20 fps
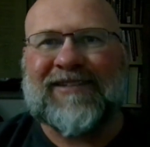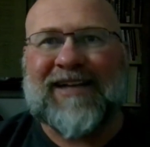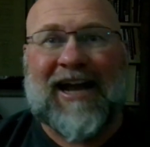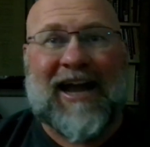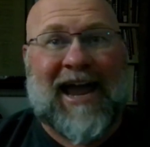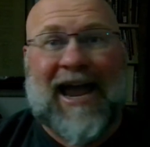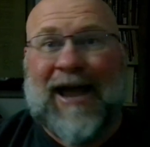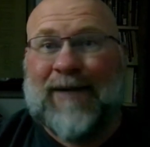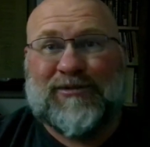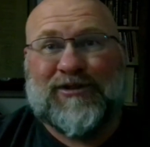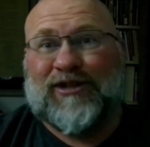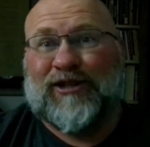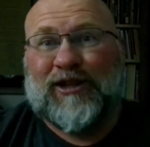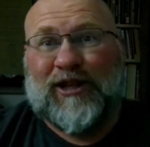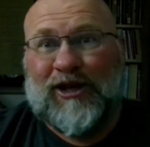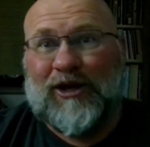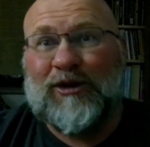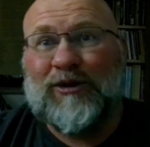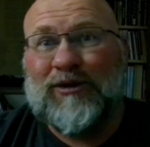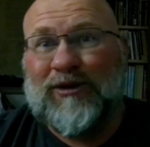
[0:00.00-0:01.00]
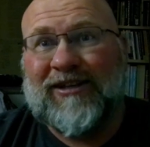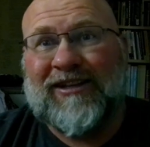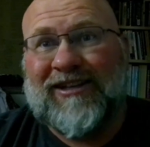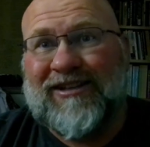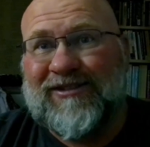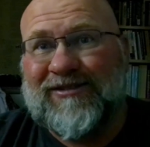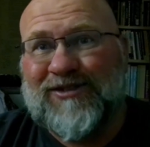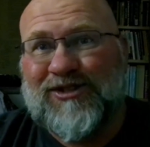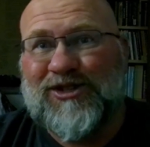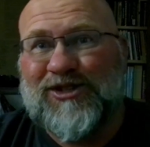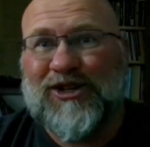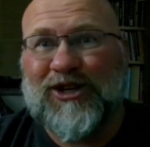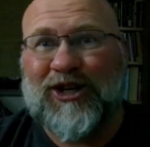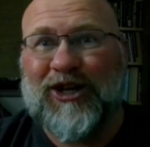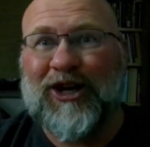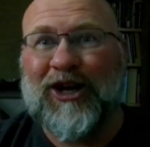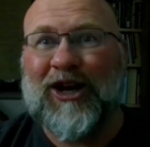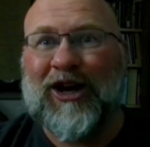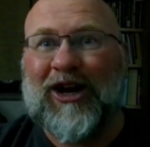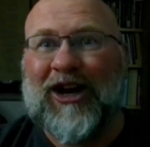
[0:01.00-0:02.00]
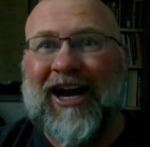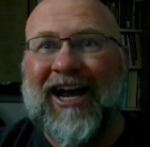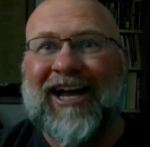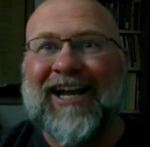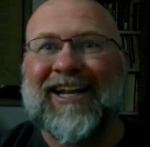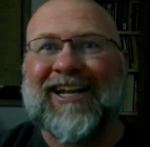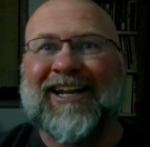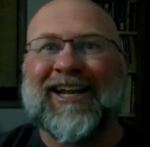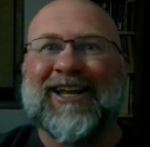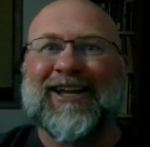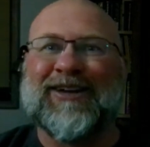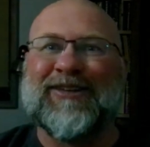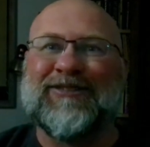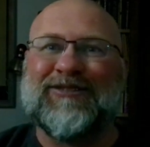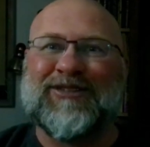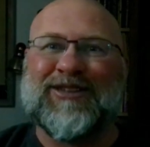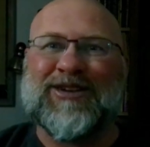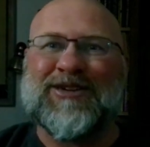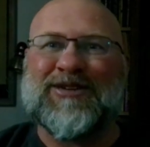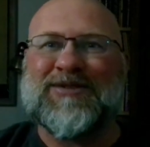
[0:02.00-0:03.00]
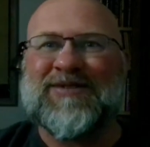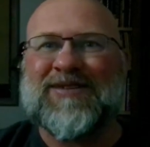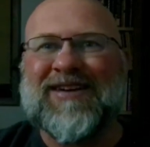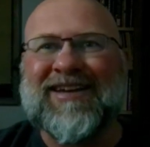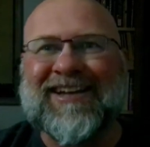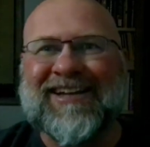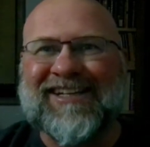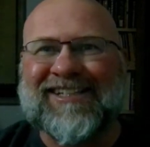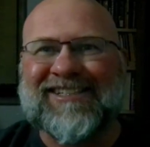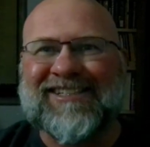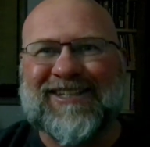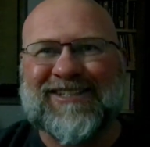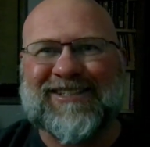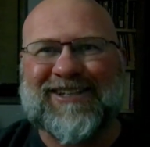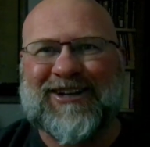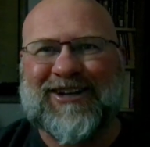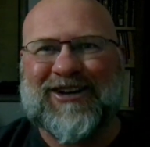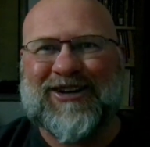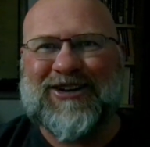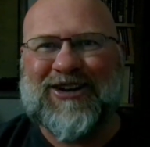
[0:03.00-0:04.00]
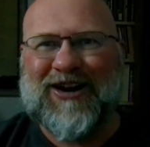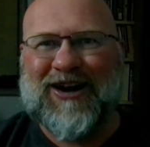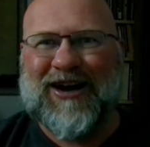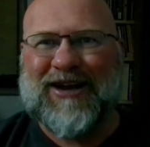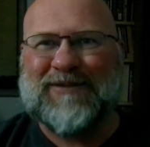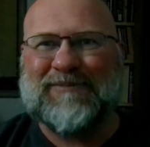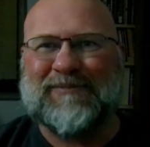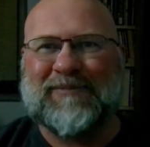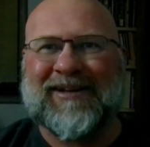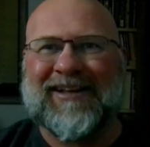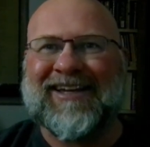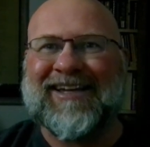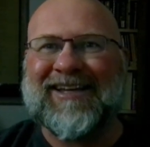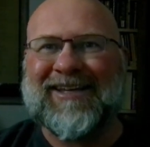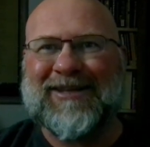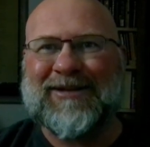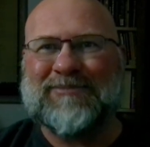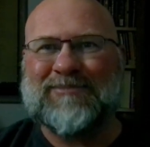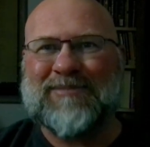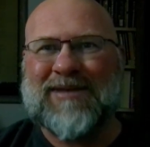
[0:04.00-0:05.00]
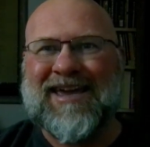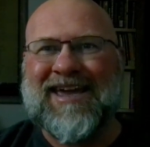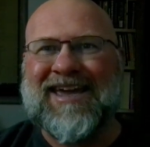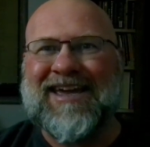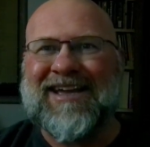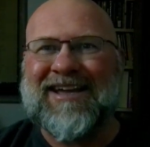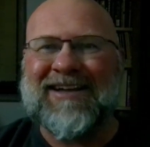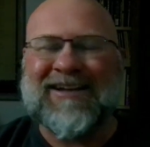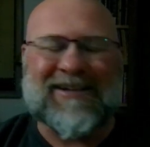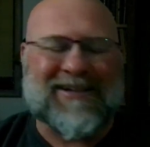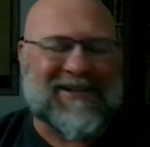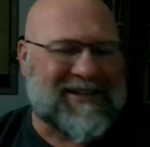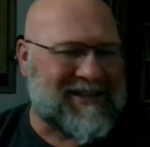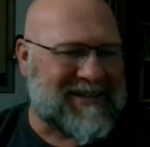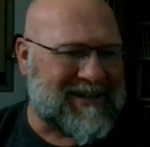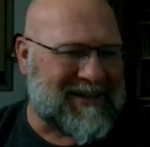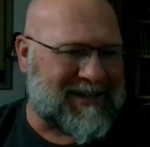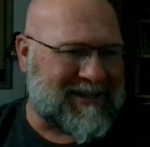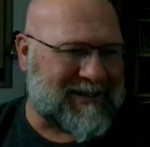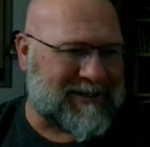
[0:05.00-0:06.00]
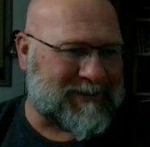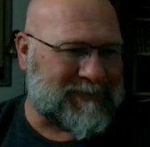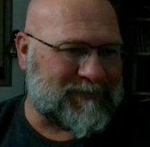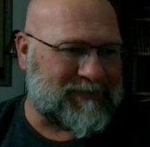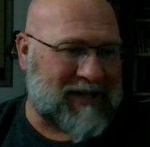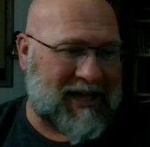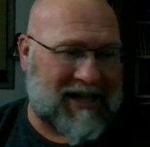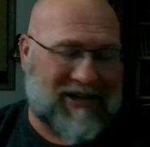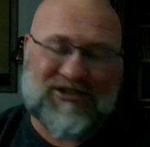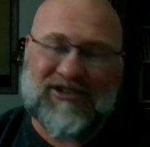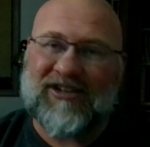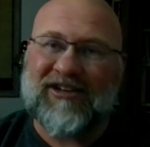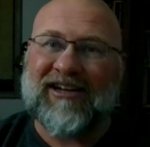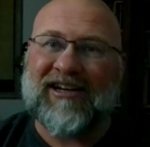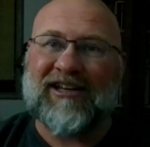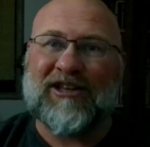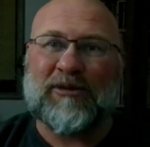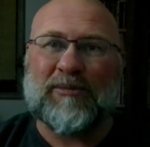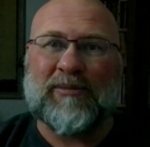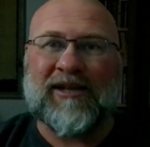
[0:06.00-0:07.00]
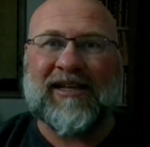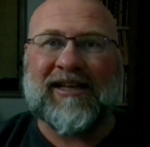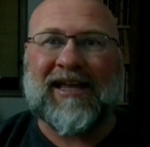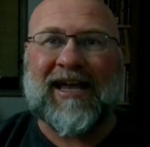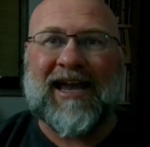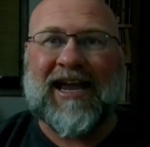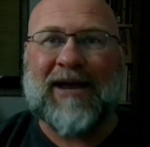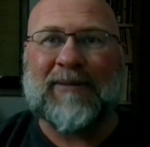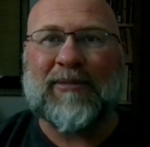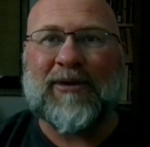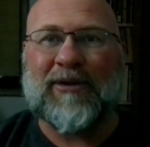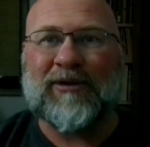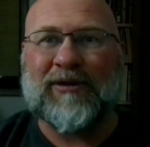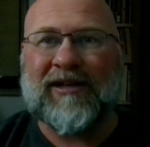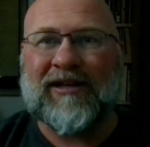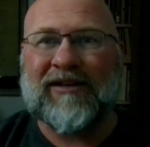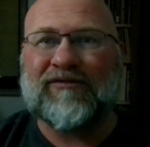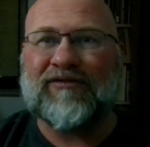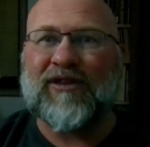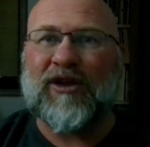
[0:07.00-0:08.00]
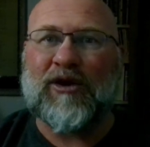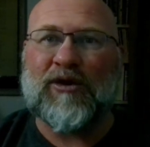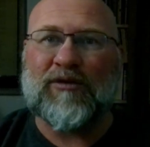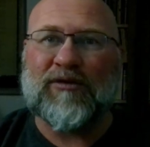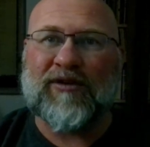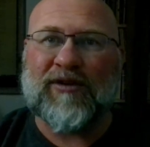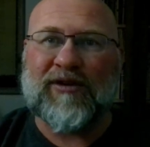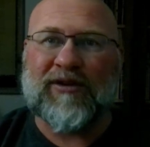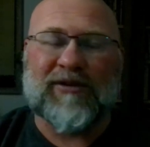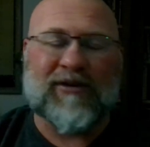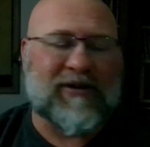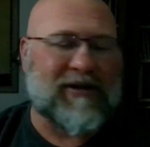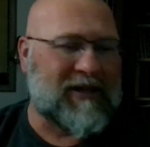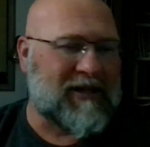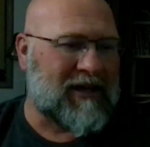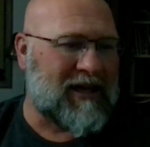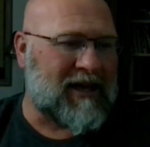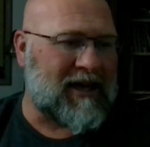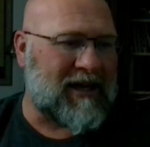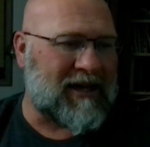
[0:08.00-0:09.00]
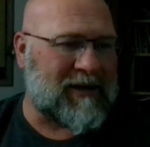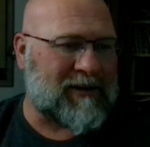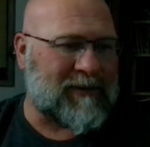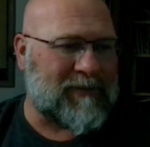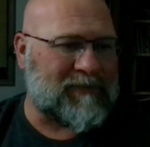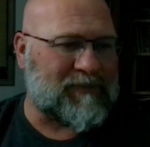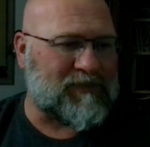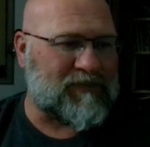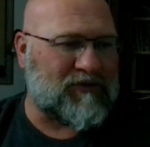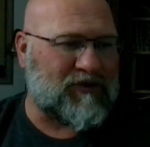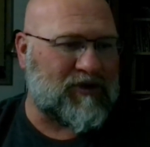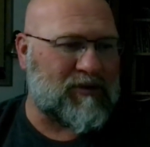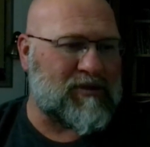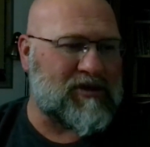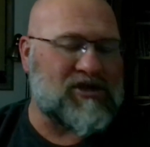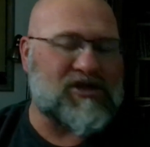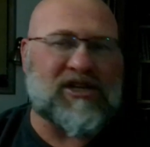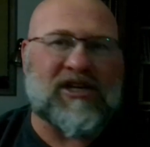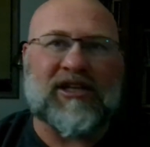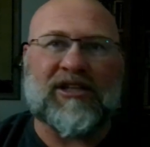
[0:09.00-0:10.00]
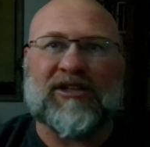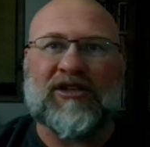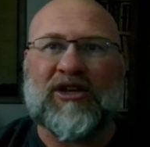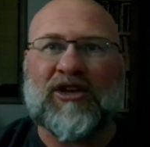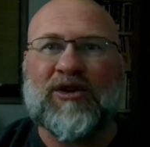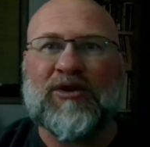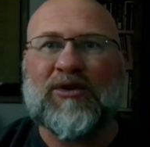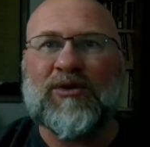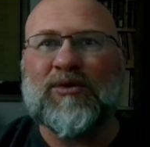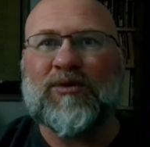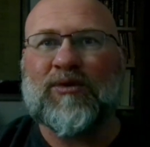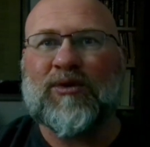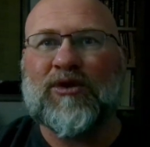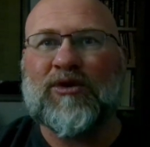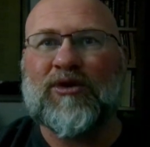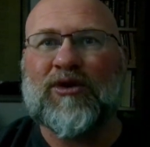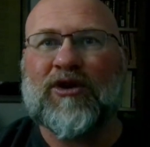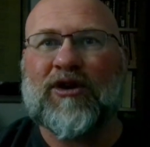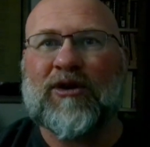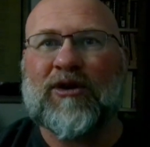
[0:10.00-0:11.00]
Absolutely, sure, I'd love to. Sounds like a great plan to me. I still got a little bit of ammo left over from the Gen 2 Ruger